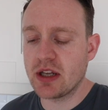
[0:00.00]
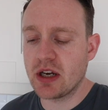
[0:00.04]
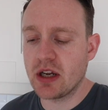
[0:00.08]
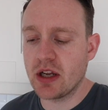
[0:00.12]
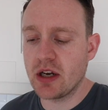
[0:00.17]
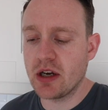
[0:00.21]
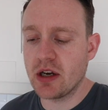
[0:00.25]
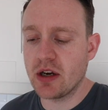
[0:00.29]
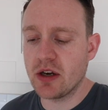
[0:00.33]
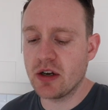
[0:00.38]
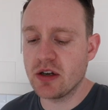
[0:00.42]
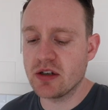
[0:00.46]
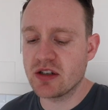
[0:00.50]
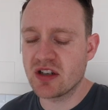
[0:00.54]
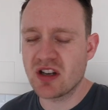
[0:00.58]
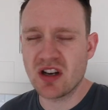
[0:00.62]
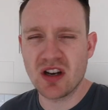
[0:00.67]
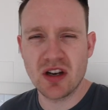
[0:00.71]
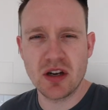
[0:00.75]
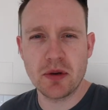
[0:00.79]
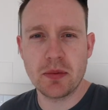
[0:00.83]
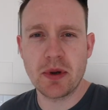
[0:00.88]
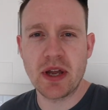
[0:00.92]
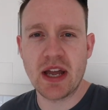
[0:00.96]
that I learned
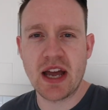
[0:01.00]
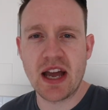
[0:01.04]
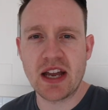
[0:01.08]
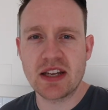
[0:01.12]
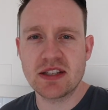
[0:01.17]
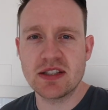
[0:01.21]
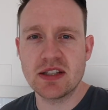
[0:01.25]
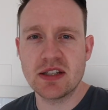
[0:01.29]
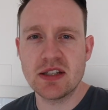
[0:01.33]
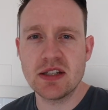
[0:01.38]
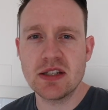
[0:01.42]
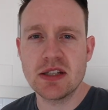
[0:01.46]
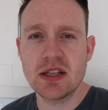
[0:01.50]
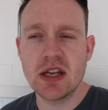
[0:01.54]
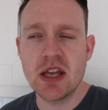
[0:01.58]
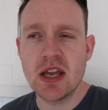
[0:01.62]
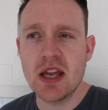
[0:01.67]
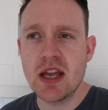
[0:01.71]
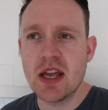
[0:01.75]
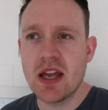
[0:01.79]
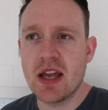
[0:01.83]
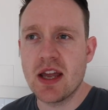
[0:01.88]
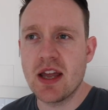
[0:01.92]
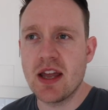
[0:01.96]
kind of by accident
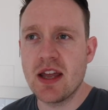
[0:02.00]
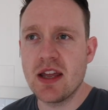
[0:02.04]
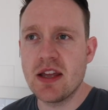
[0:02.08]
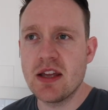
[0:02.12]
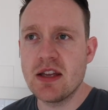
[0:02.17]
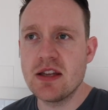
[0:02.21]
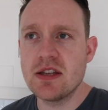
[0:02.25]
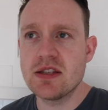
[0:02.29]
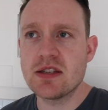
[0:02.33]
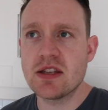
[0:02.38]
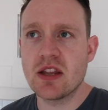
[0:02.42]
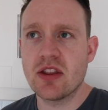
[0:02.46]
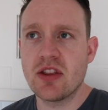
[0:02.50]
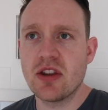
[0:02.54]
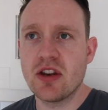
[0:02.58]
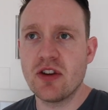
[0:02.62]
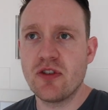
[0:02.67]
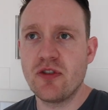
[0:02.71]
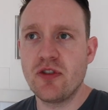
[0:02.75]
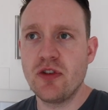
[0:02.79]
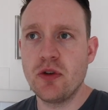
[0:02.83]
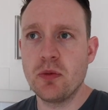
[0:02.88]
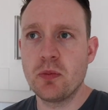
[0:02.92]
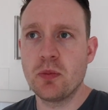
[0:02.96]
is that
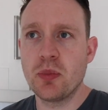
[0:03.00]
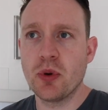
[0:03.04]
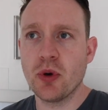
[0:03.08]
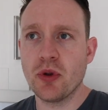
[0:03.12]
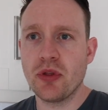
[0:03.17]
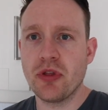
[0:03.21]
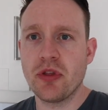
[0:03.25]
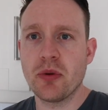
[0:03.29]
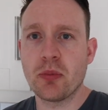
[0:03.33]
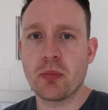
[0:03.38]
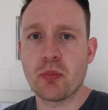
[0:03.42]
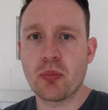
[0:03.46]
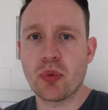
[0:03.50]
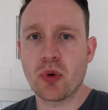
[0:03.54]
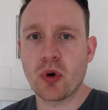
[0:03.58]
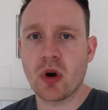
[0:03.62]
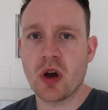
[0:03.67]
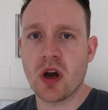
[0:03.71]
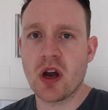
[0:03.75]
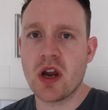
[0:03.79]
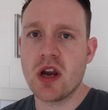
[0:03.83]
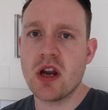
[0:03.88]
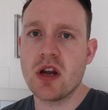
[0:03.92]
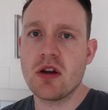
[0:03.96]
if you put the
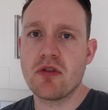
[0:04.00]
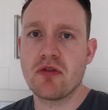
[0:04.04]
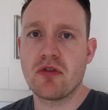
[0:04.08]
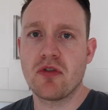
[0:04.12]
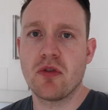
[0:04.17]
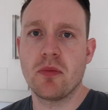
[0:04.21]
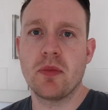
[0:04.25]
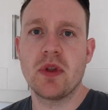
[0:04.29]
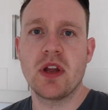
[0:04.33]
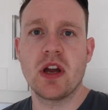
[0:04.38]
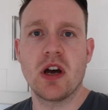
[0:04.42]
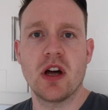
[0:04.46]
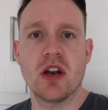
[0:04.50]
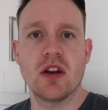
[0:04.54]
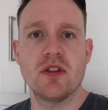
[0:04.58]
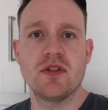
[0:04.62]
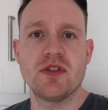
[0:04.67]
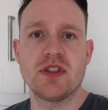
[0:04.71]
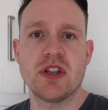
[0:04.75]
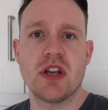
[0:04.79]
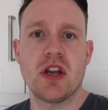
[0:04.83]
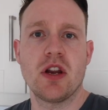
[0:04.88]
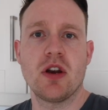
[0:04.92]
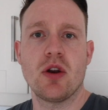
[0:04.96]
brine from the
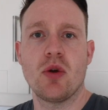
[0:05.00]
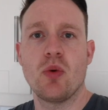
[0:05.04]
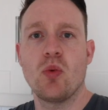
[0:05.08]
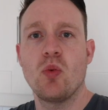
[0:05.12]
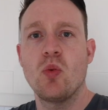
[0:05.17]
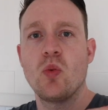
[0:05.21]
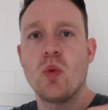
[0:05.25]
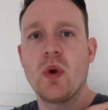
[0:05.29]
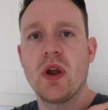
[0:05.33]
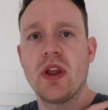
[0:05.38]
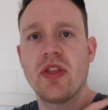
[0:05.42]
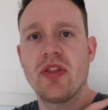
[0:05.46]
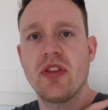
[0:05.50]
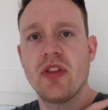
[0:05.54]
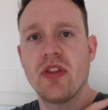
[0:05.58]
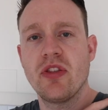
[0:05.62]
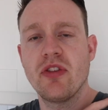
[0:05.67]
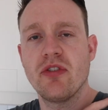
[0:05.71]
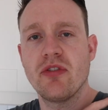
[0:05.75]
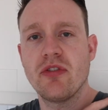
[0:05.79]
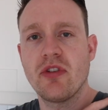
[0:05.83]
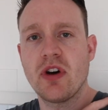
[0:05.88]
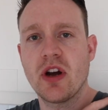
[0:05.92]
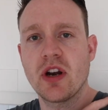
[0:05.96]
olives in with
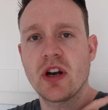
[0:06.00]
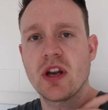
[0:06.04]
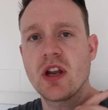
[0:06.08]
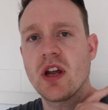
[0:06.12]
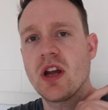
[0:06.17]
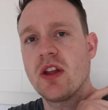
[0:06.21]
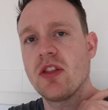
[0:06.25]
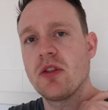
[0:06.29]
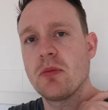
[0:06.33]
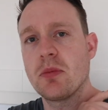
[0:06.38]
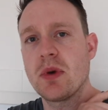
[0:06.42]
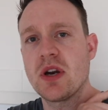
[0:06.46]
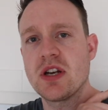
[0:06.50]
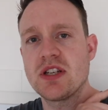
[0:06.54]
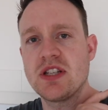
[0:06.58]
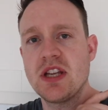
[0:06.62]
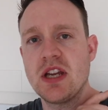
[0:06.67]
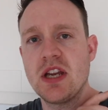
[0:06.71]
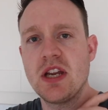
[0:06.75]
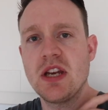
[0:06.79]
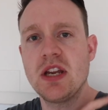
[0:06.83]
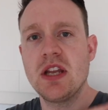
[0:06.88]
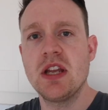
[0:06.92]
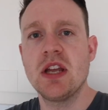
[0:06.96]
the vodka and the
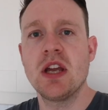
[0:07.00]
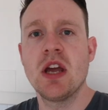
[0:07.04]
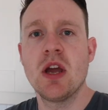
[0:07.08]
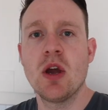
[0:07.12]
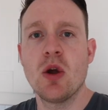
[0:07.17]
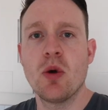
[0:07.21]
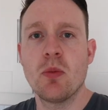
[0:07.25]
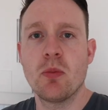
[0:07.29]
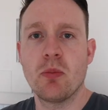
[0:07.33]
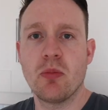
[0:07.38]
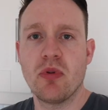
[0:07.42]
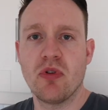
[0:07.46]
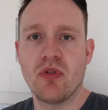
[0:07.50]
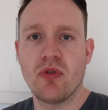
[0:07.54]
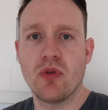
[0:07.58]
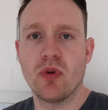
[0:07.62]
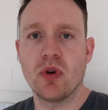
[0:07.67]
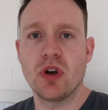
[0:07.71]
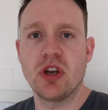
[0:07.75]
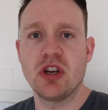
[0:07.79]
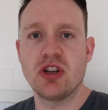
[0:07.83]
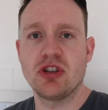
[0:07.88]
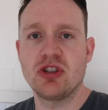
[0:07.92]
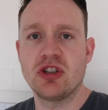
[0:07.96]
martini
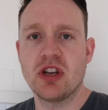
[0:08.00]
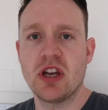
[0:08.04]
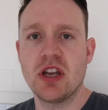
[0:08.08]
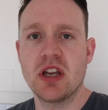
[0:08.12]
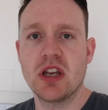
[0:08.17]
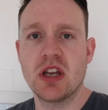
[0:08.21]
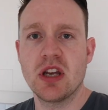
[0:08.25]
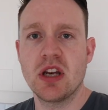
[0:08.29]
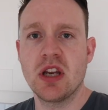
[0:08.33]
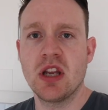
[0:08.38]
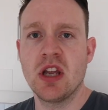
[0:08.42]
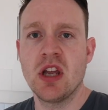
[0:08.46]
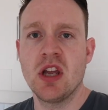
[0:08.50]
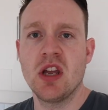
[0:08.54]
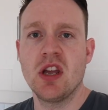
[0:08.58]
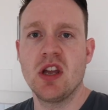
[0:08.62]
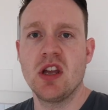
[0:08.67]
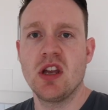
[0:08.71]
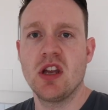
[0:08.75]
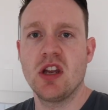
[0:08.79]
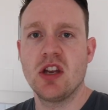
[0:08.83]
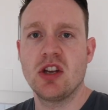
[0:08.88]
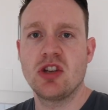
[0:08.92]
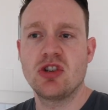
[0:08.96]
before you shake it,
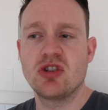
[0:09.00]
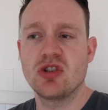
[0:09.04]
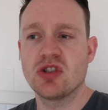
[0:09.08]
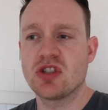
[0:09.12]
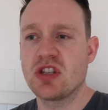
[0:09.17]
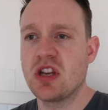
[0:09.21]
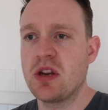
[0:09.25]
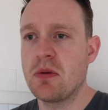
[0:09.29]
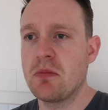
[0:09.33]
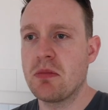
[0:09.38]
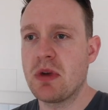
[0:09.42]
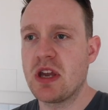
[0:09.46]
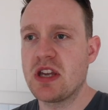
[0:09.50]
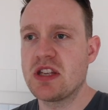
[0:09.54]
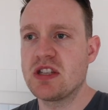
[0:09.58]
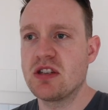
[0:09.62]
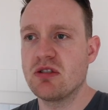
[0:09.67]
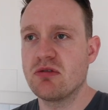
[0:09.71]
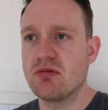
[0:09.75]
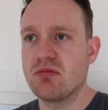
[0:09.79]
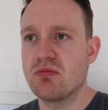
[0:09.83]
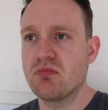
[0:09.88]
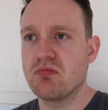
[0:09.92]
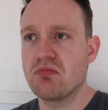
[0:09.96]
it makes
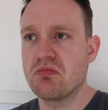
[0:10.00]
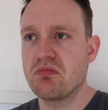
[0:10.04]
it